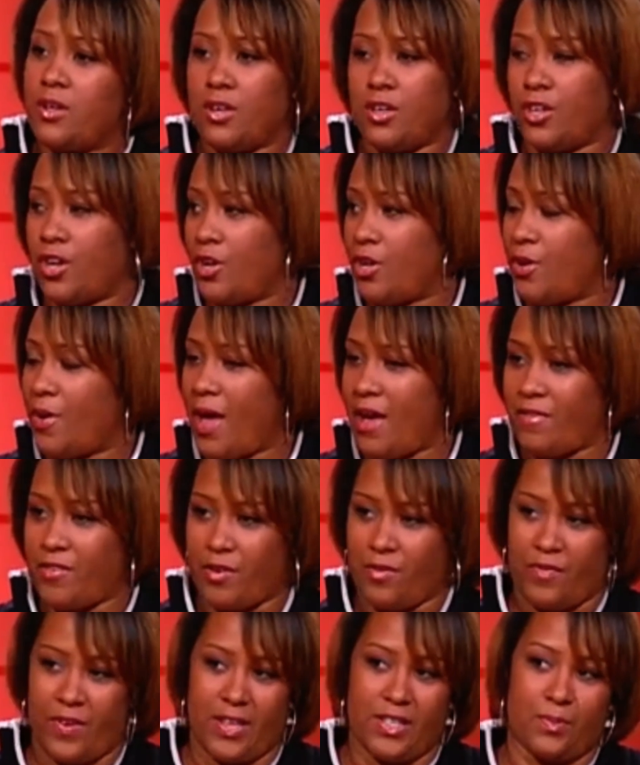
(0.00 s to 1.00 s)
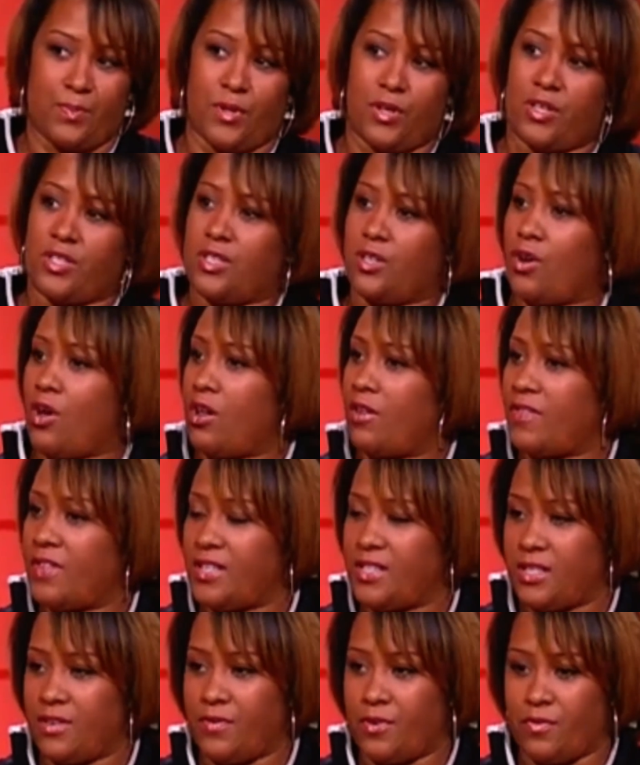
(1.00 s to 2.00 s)
You know, you have your Facebooks and all of these
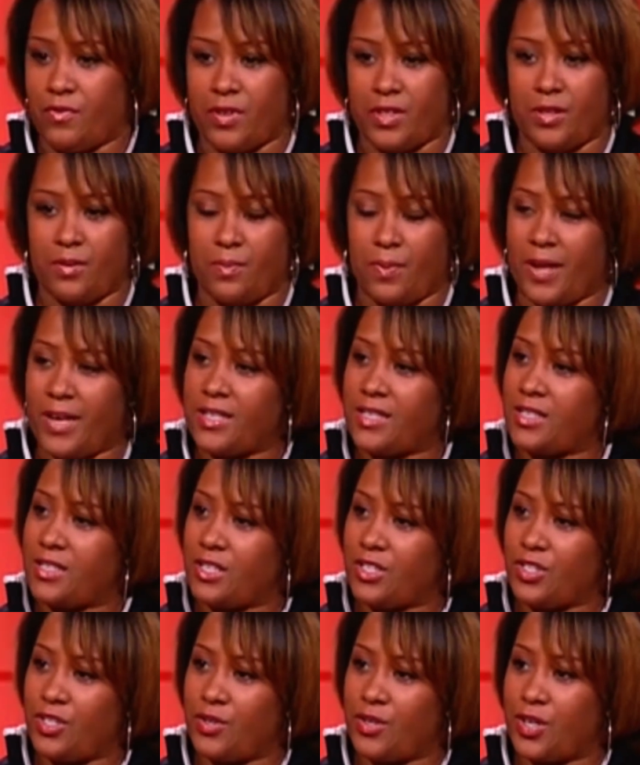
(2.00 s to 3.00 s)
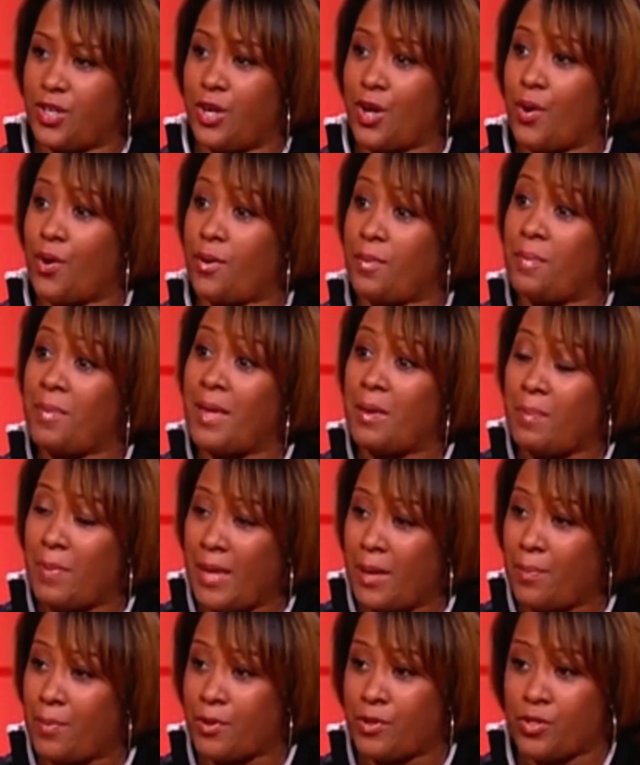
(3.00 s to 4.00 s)
different places that you can go to meet
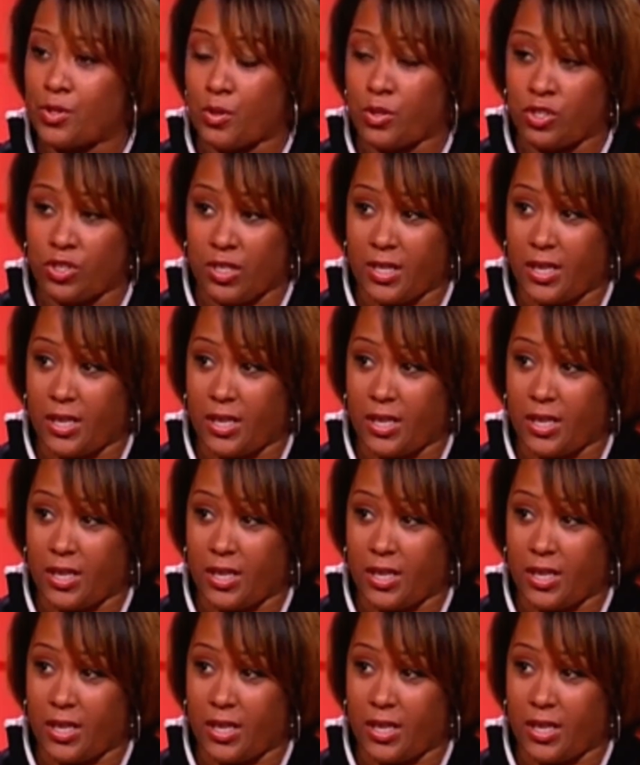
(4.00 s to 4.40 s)
people socially and